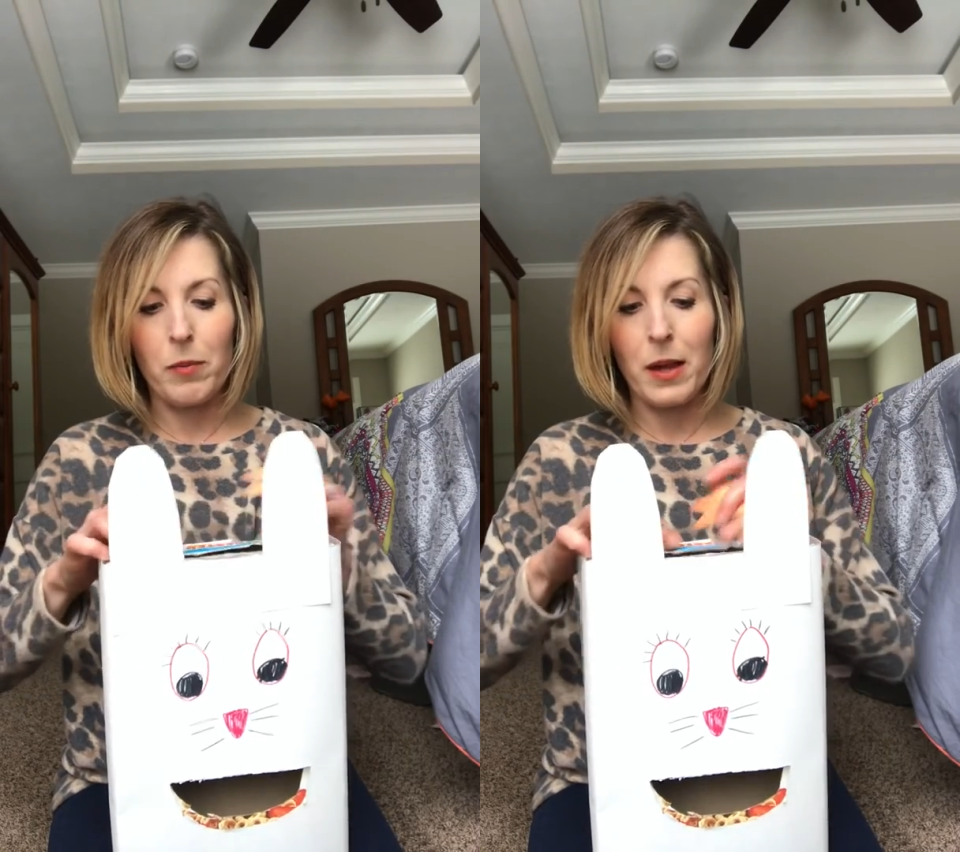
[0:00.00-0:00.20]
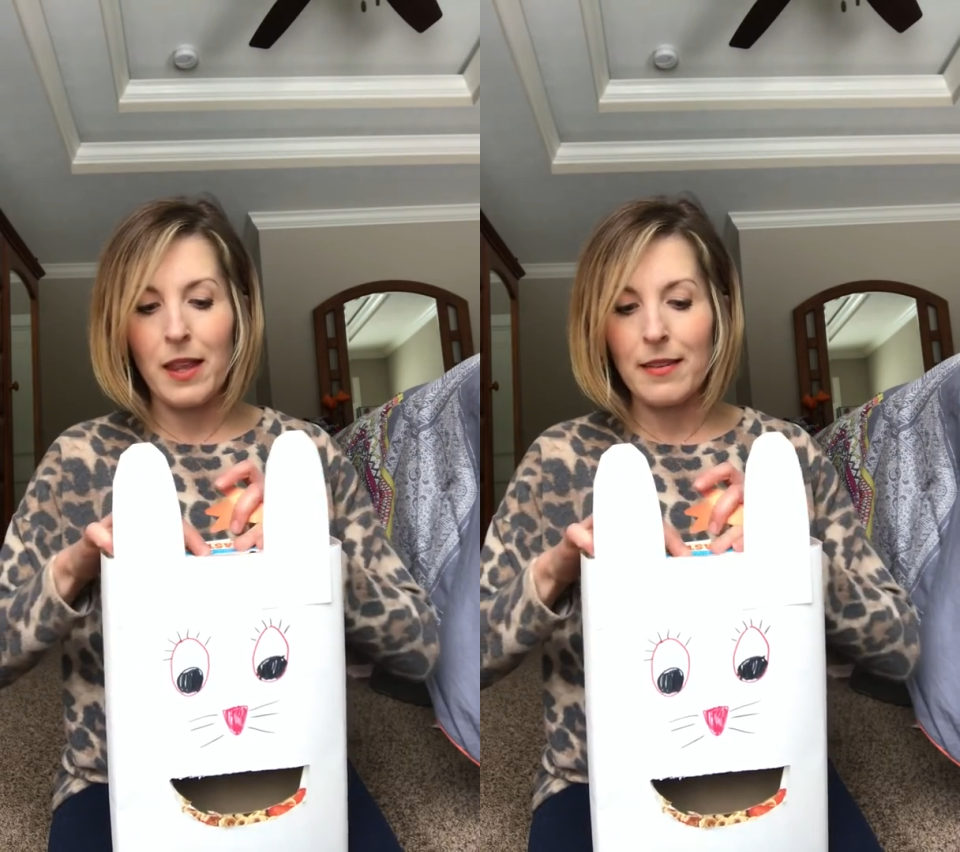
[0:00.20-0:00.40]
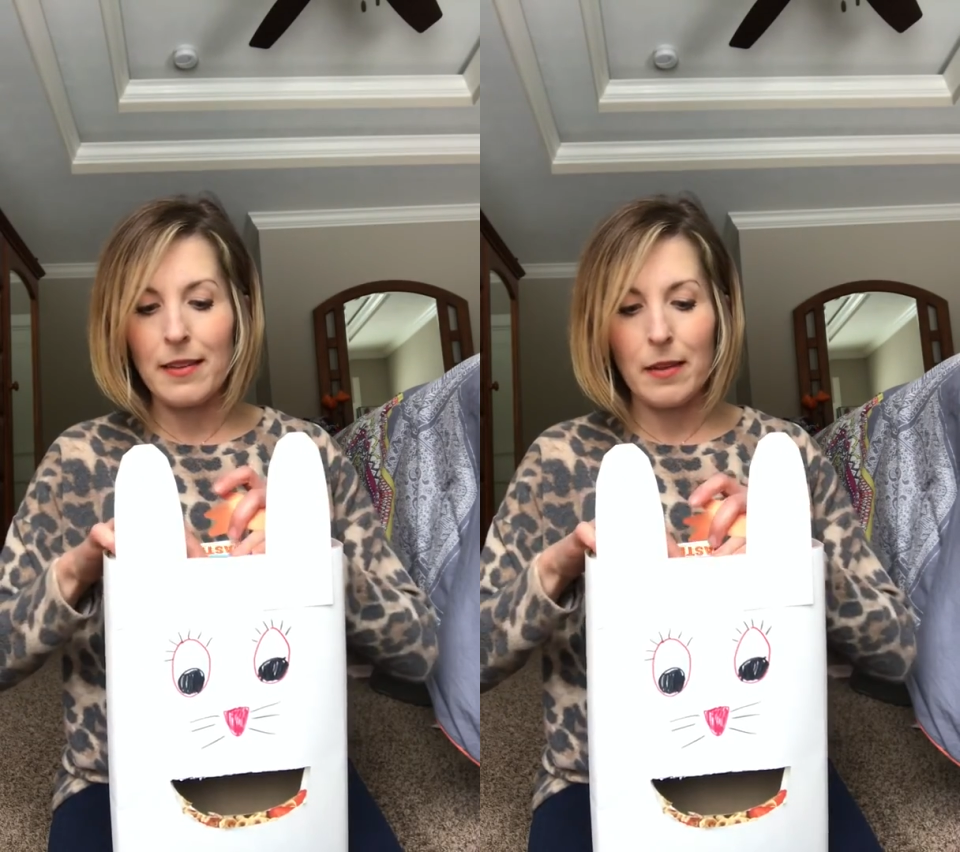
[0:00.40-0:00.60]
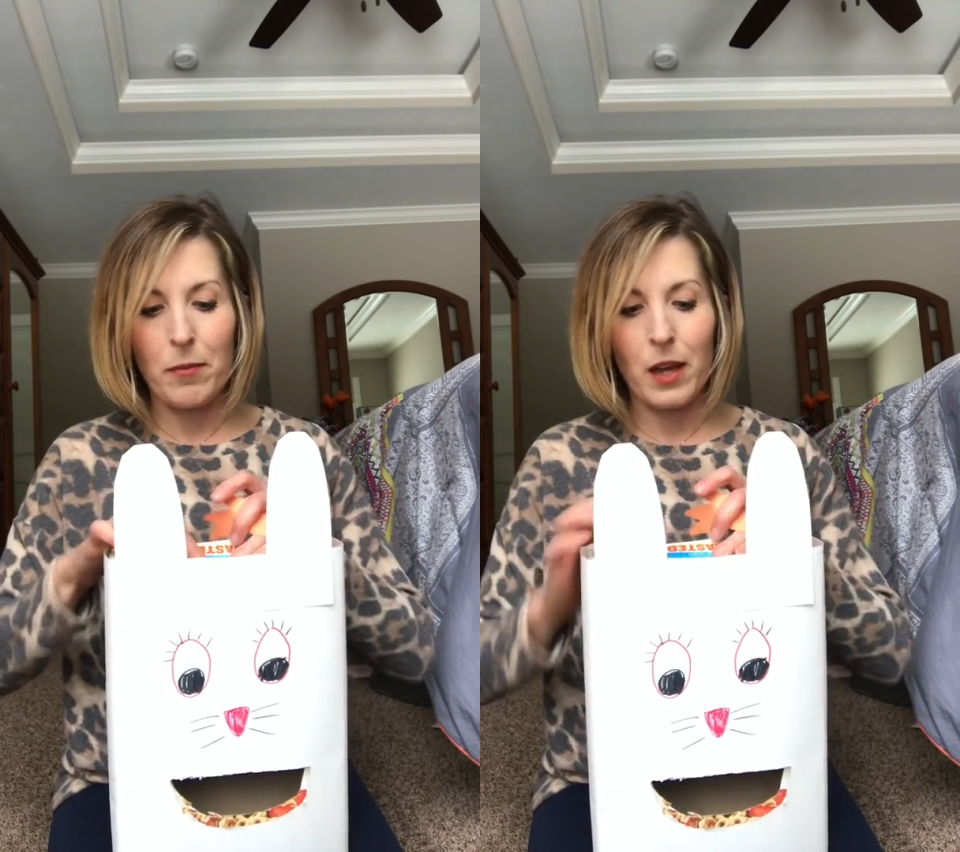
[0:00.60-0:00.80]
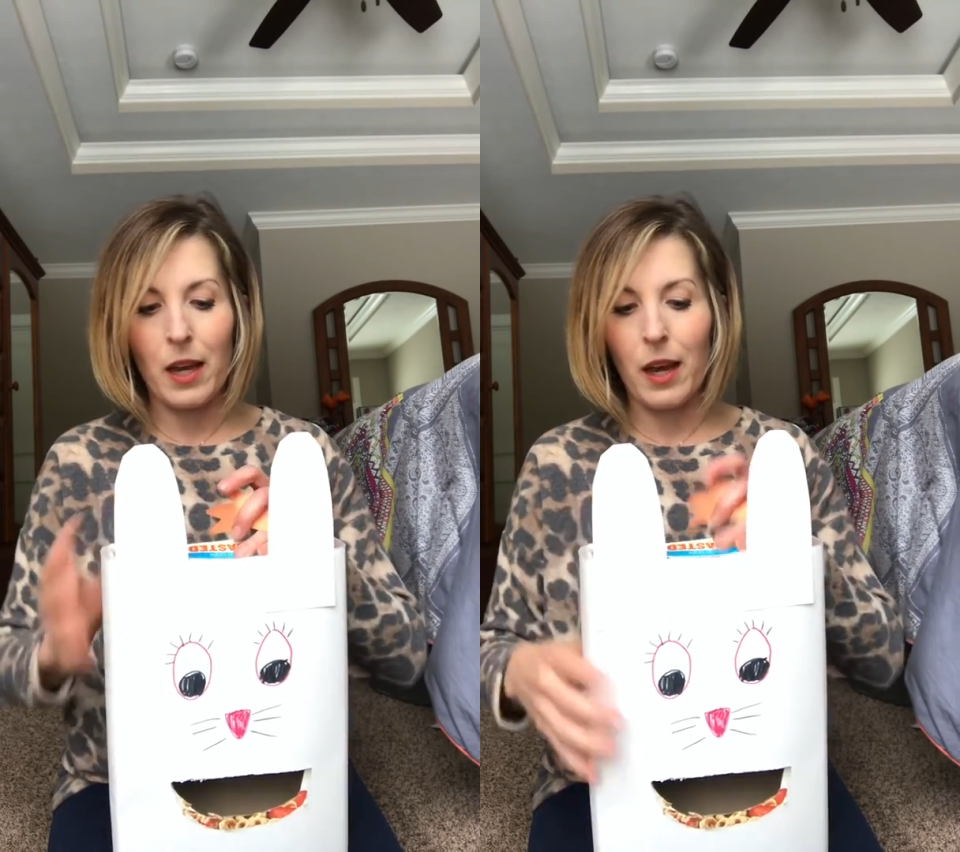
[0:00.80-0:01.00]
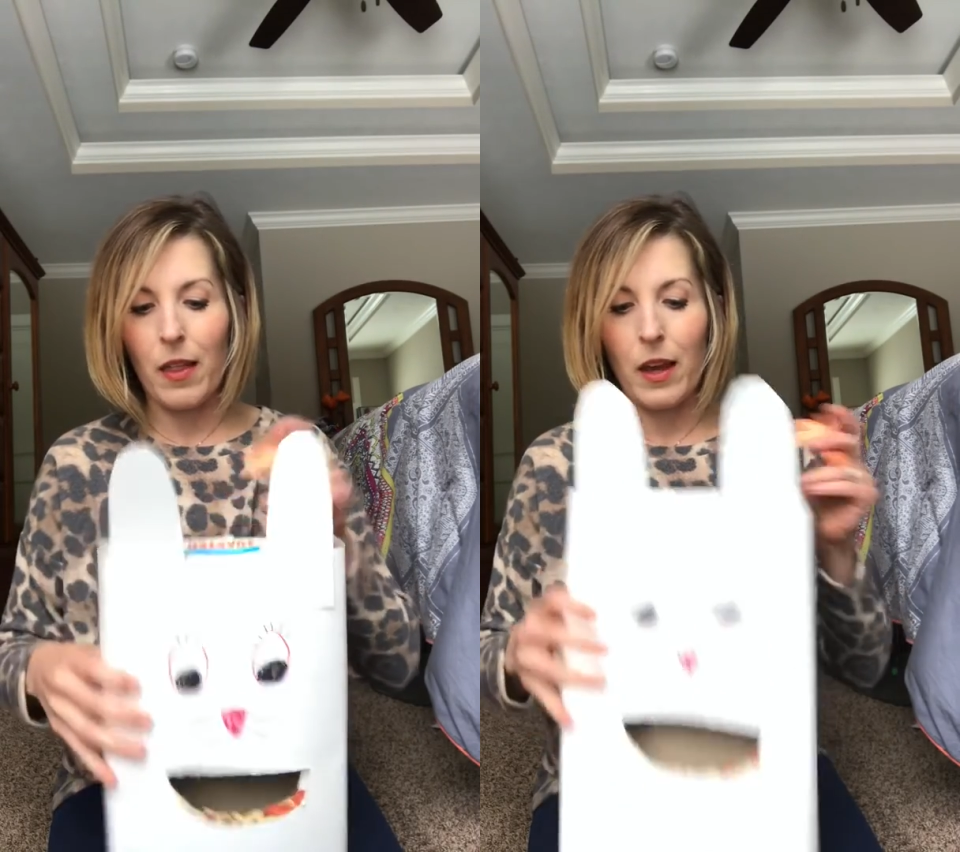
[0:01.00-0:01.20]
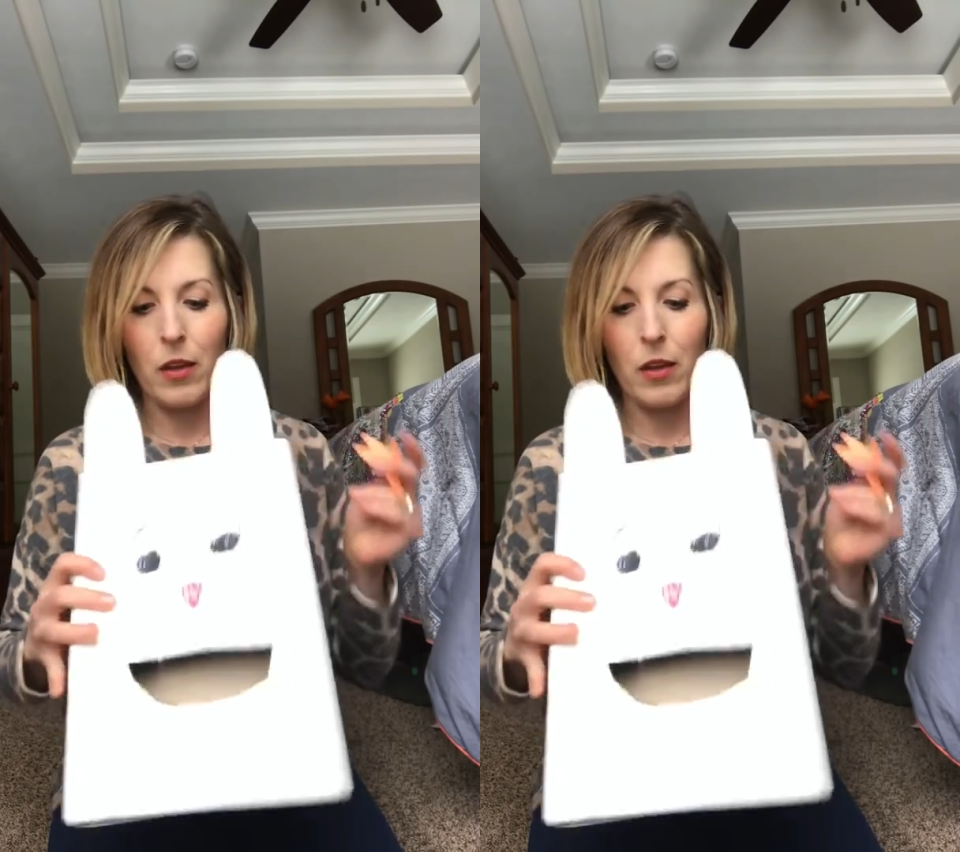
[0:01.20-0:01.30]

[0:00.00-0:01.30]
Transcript: but this is something that you